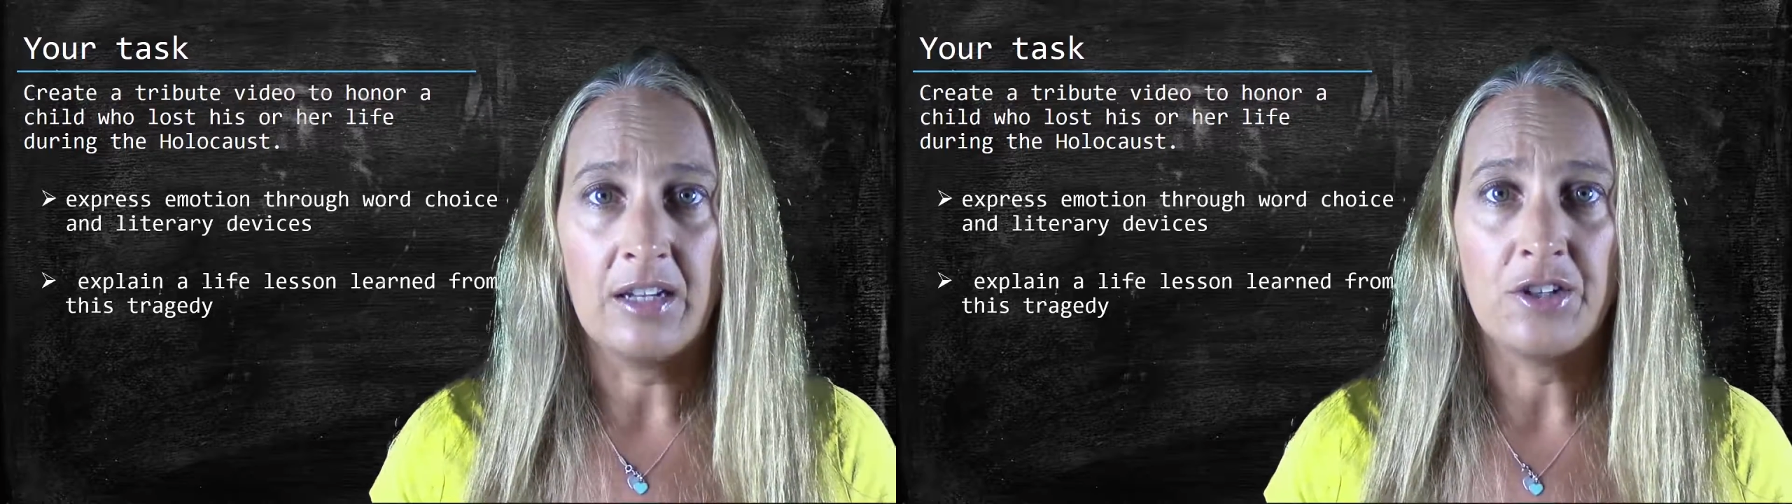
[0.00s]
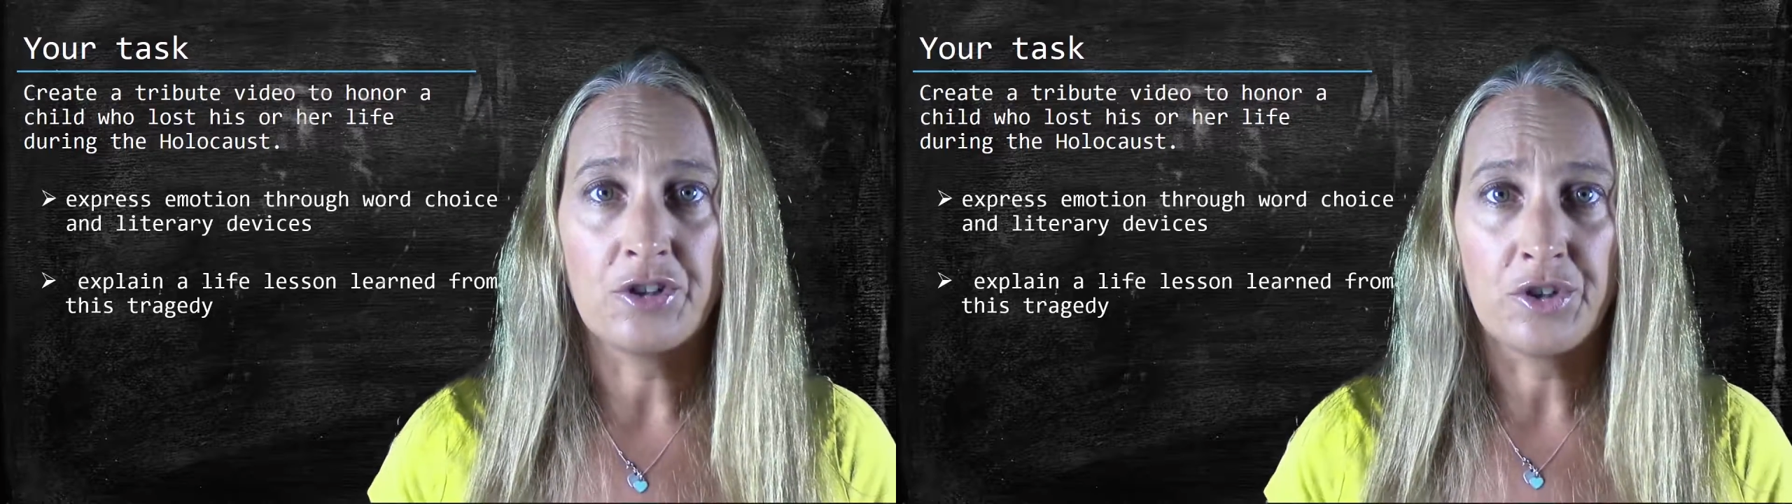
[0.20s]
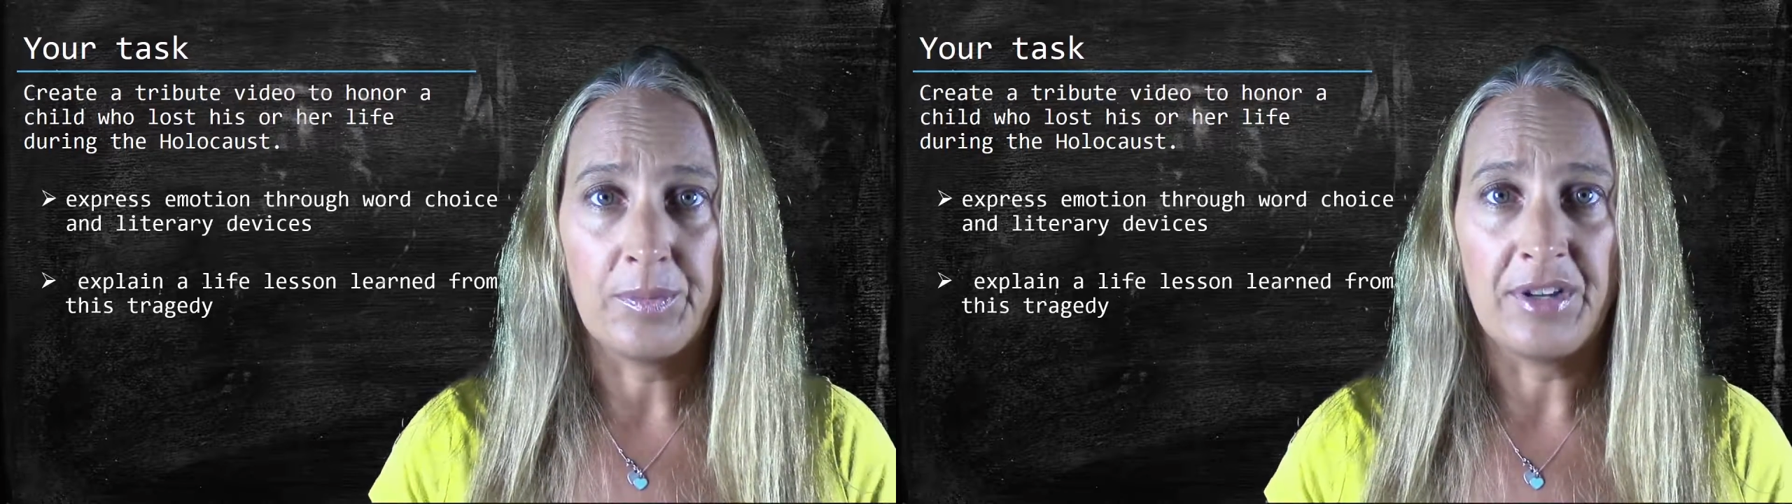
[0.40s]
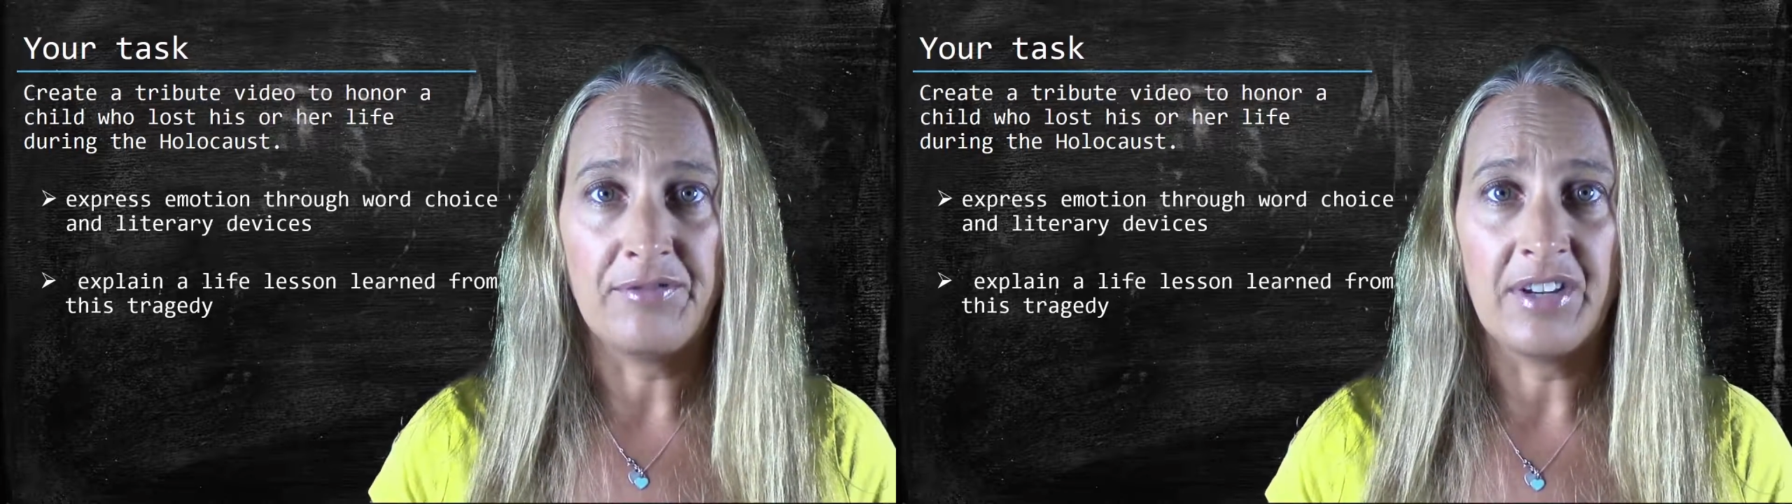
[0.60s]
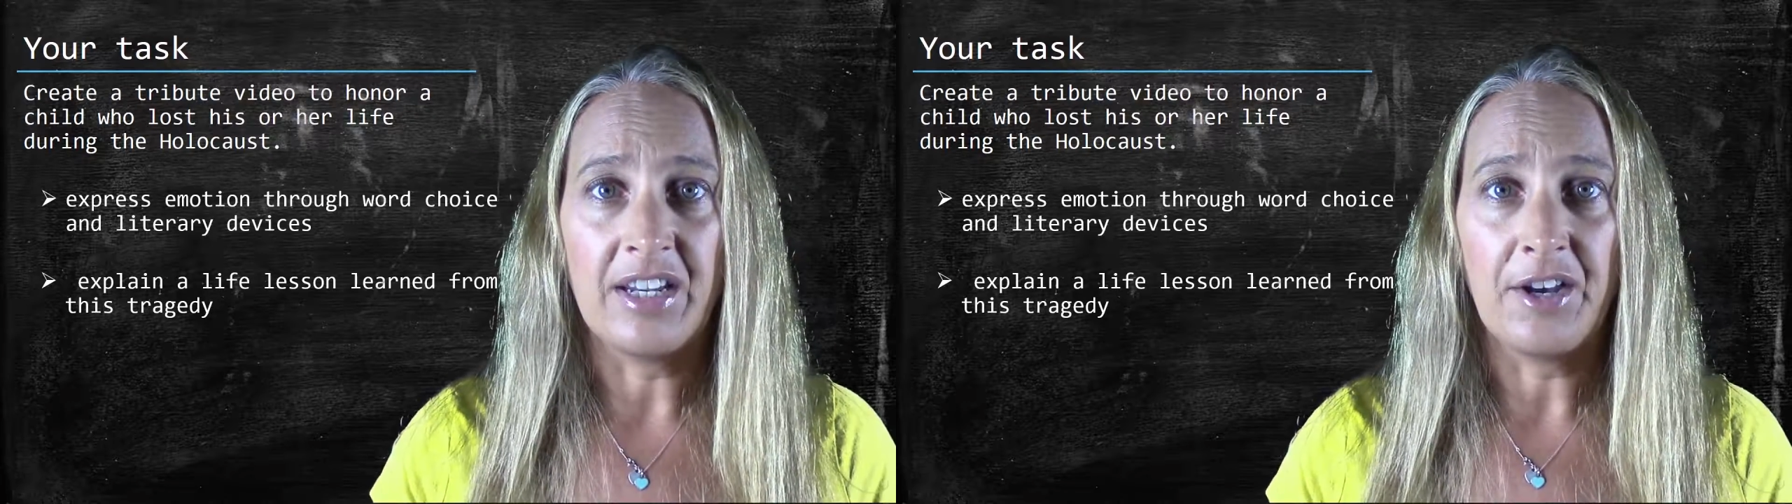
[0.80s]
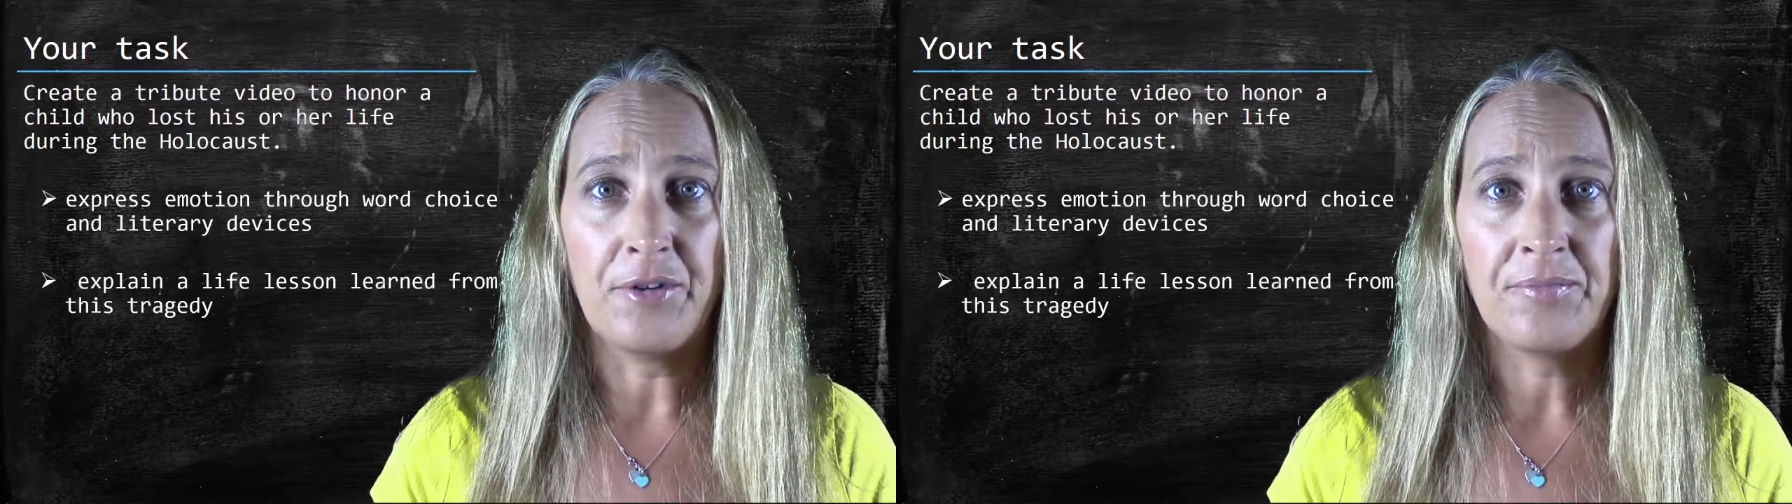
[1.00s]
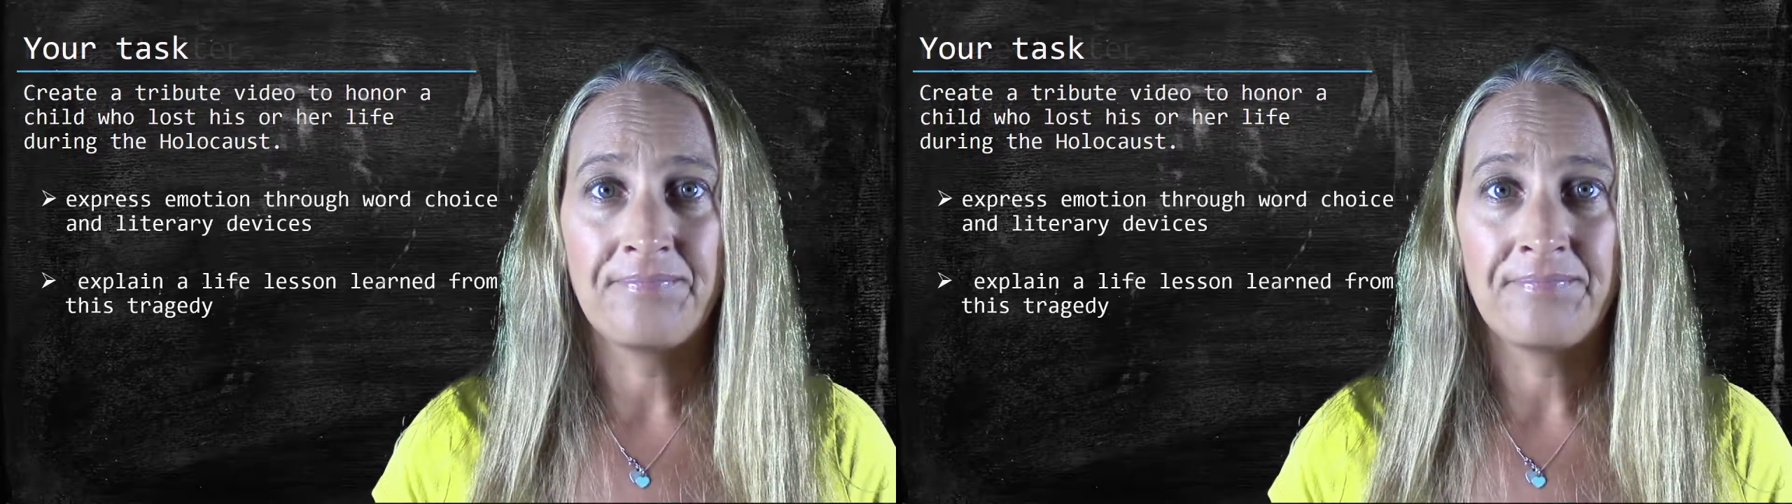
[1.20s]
in your tribute video.